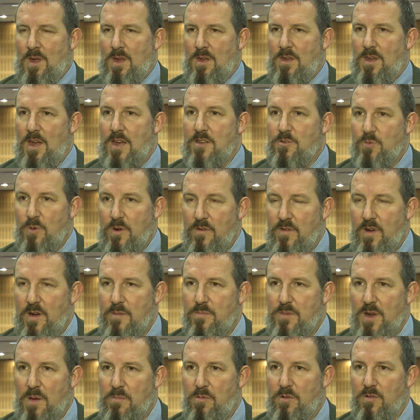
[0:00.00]
Yes, we've
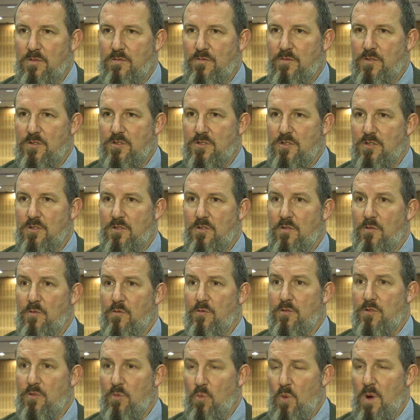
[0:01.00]
doubled sort
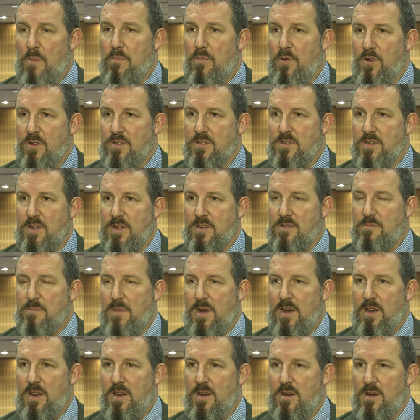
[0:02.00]
of to 1.6
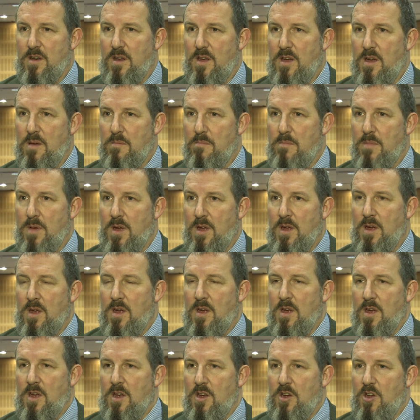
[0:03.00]
million
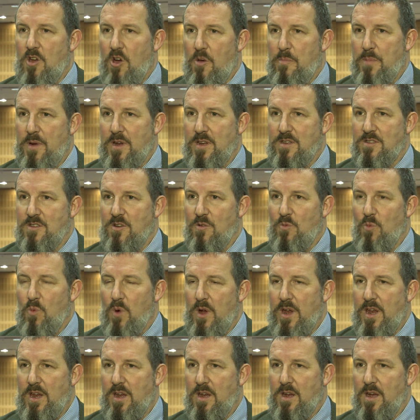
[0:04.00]
copies a
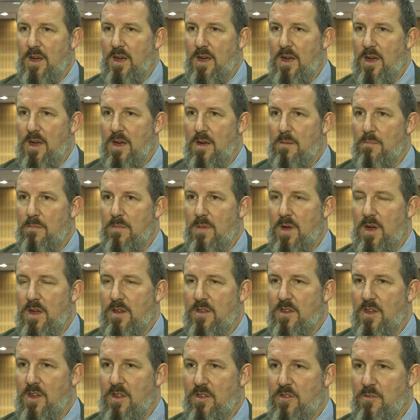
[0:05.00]
week
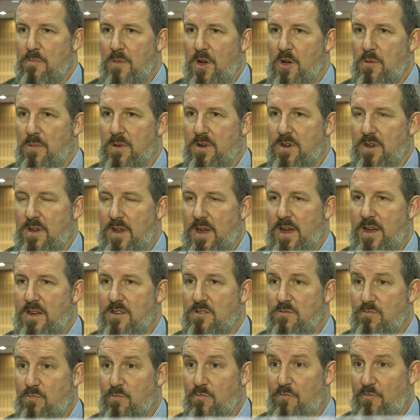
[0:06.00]
at the moment, and that
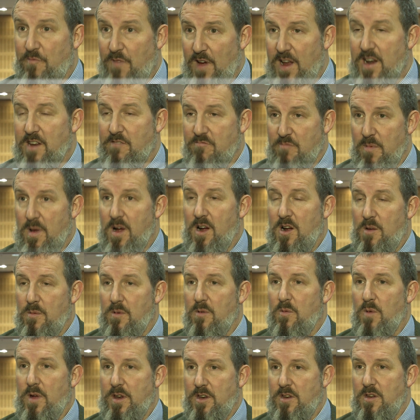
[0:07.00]
is fairly
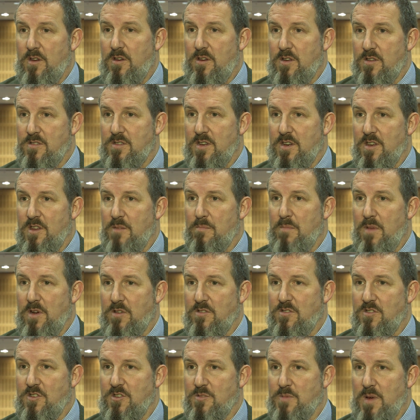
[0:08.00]
remarkable when you consider that
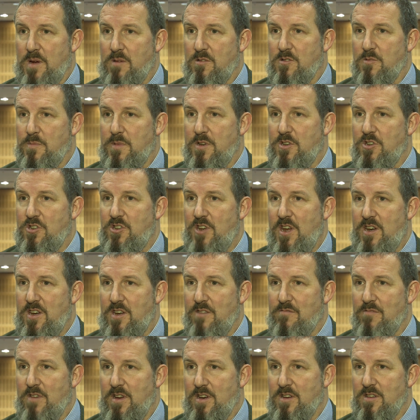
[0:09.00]
most newspapers have been
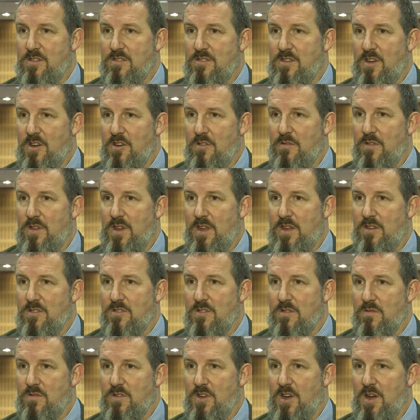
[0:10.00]
shedding readers over that
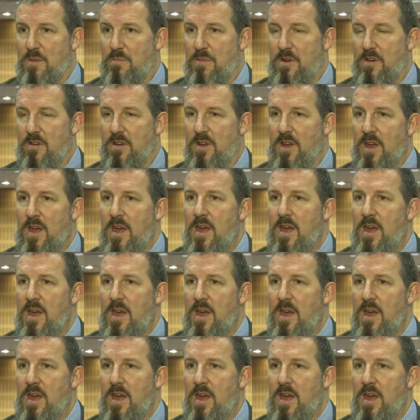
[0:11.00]
sort of time period.